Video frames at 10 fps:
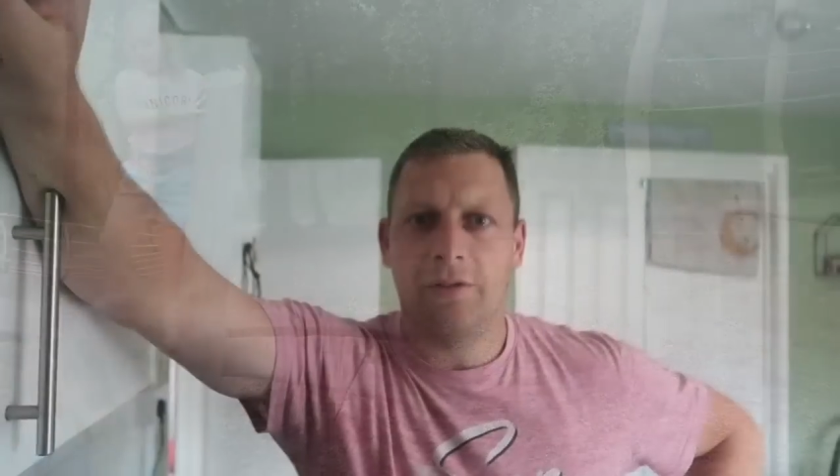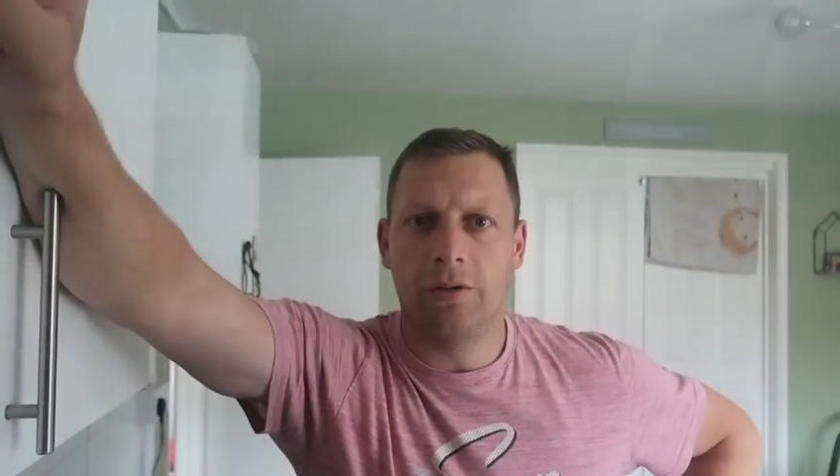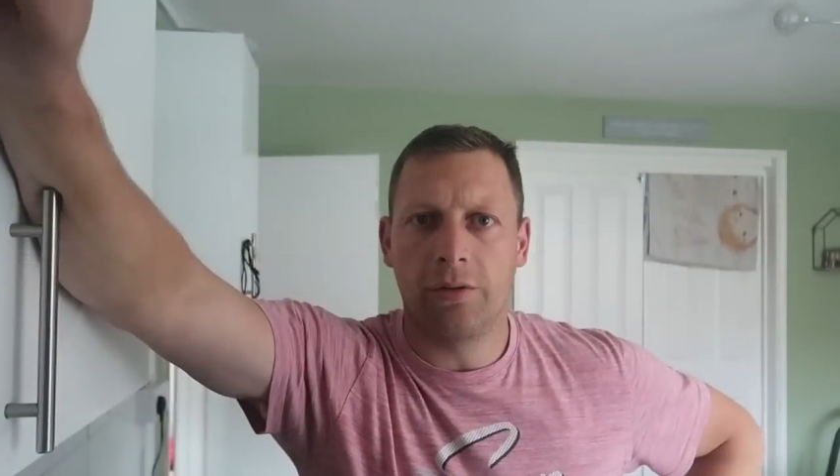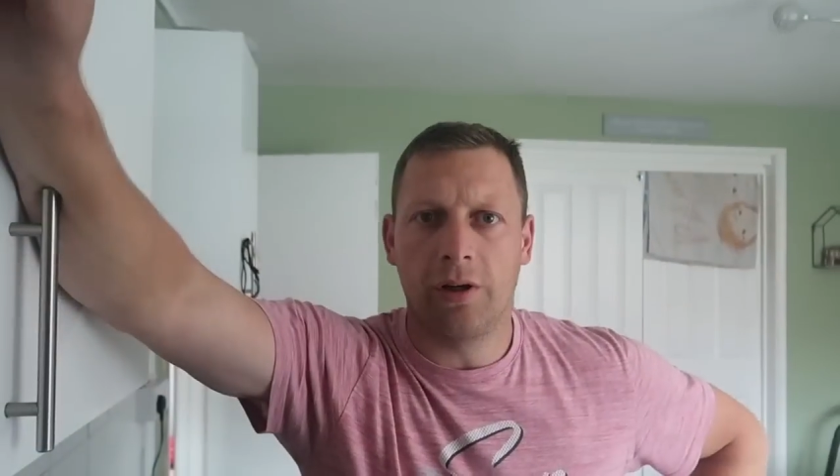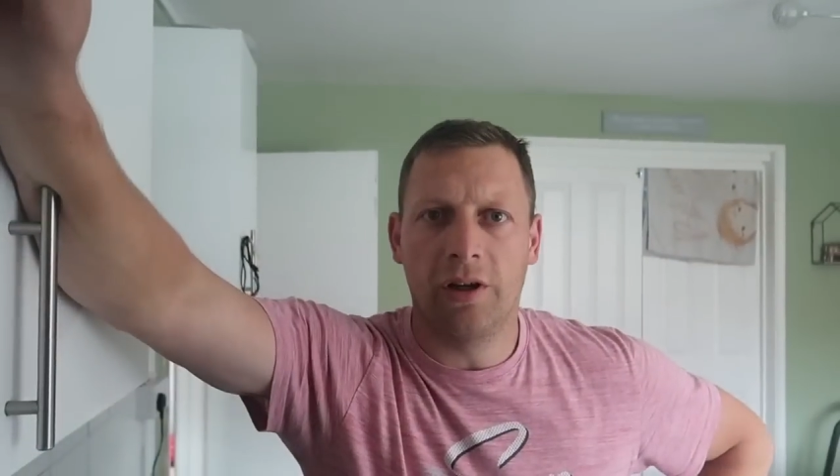
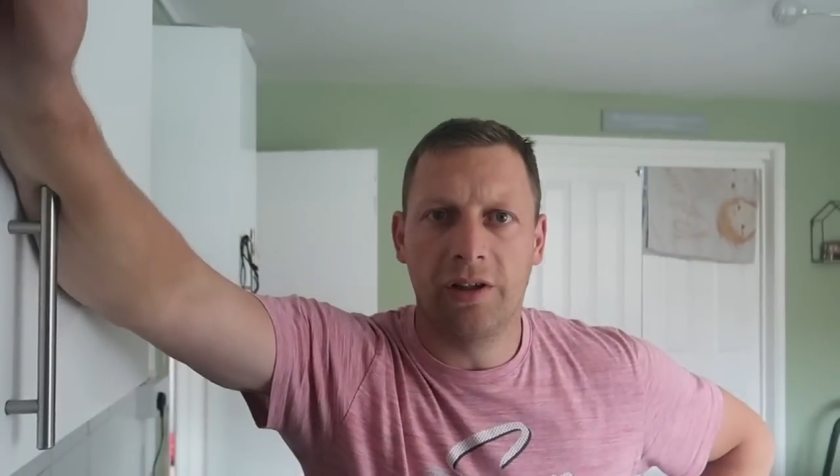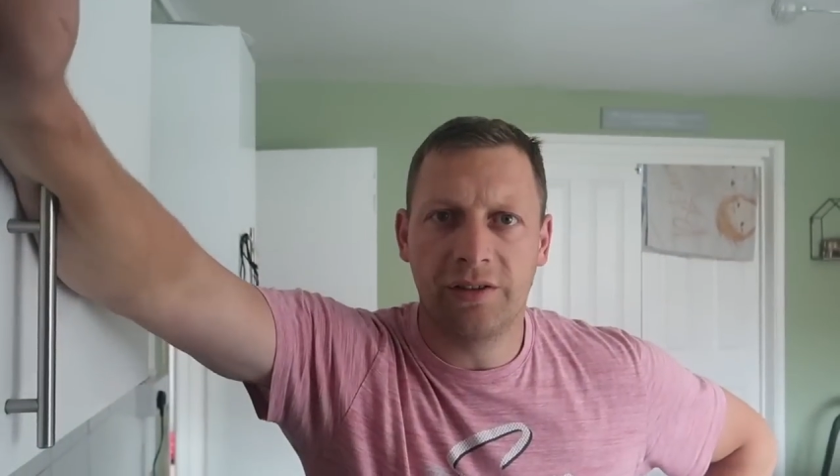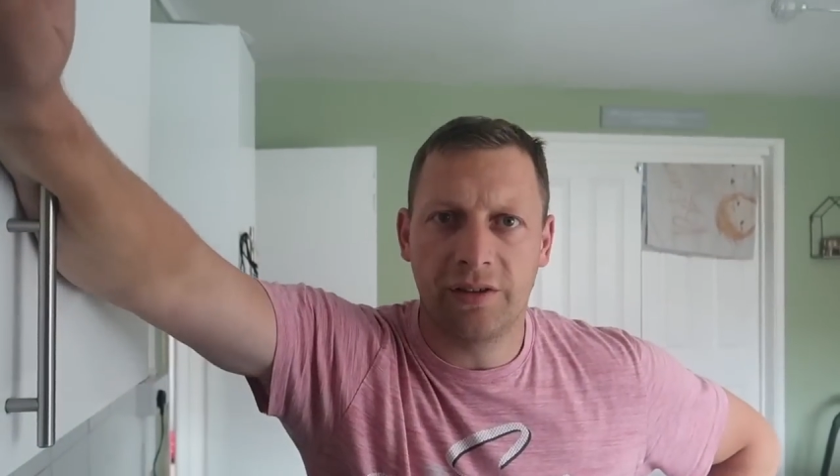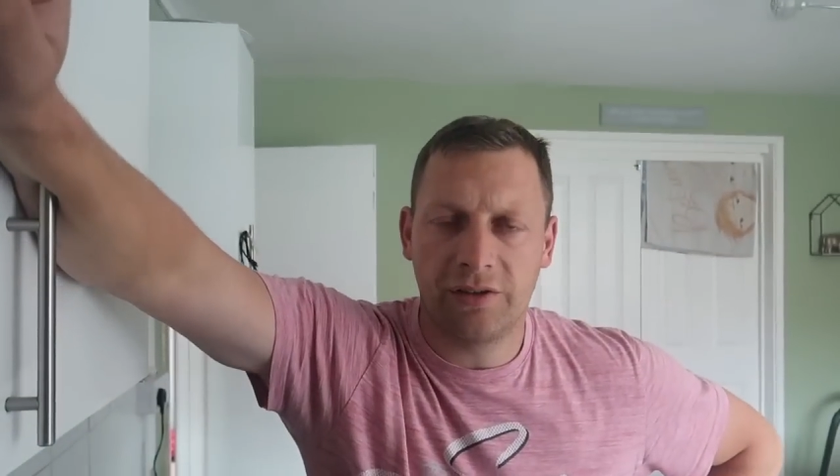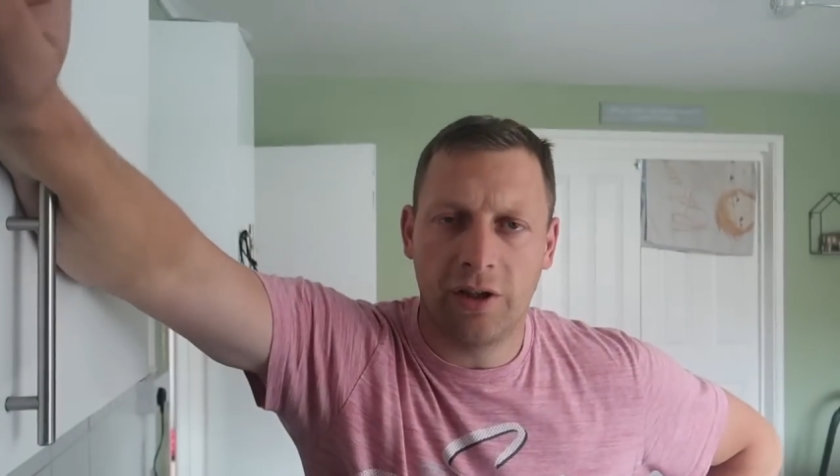afternoon
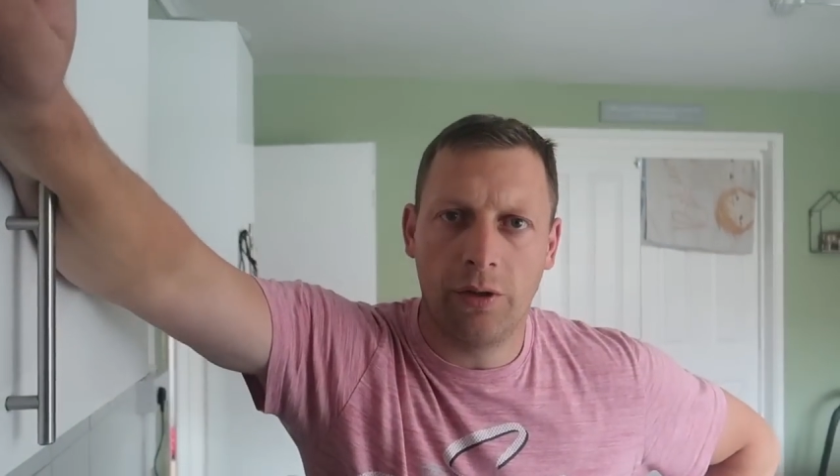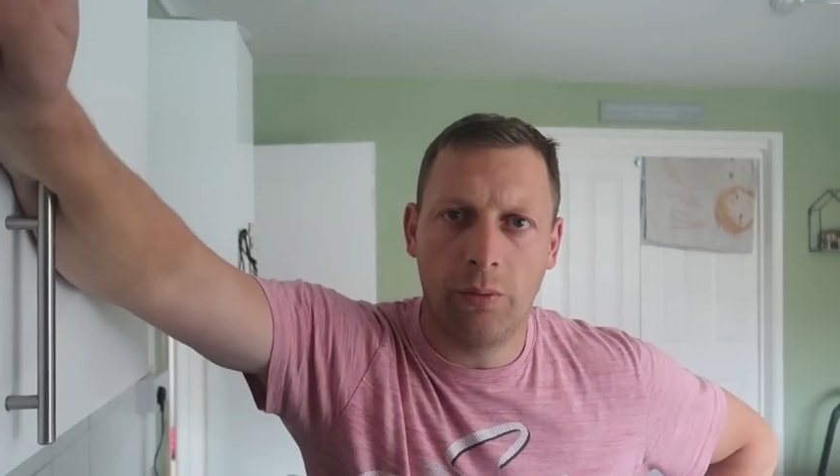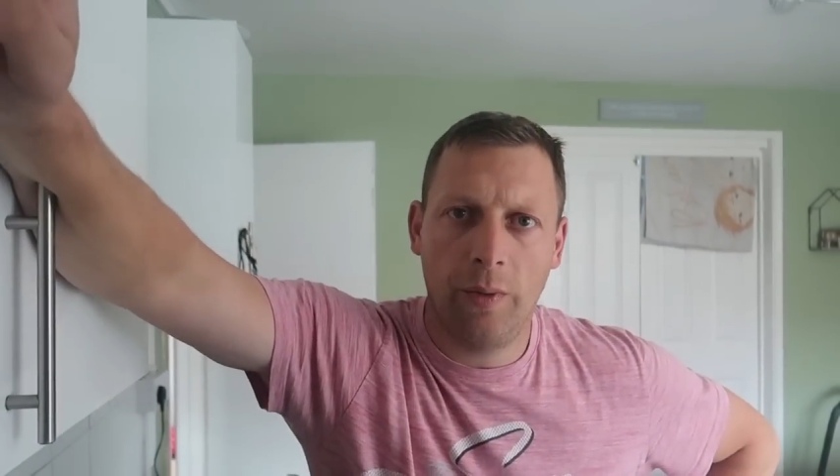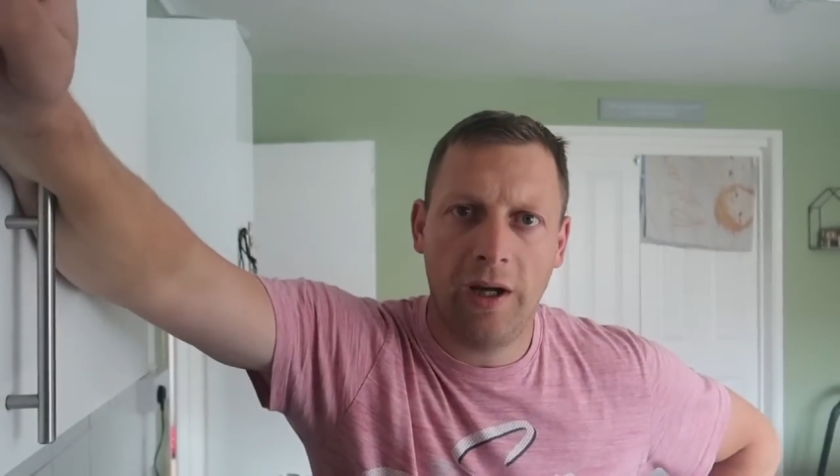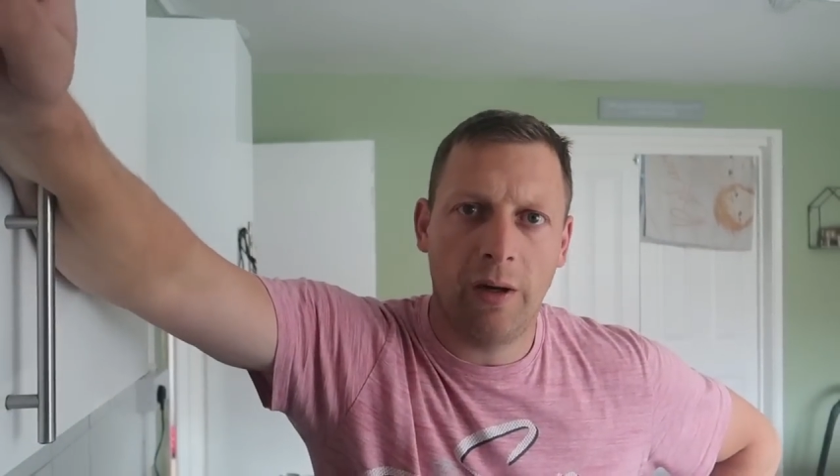guys so we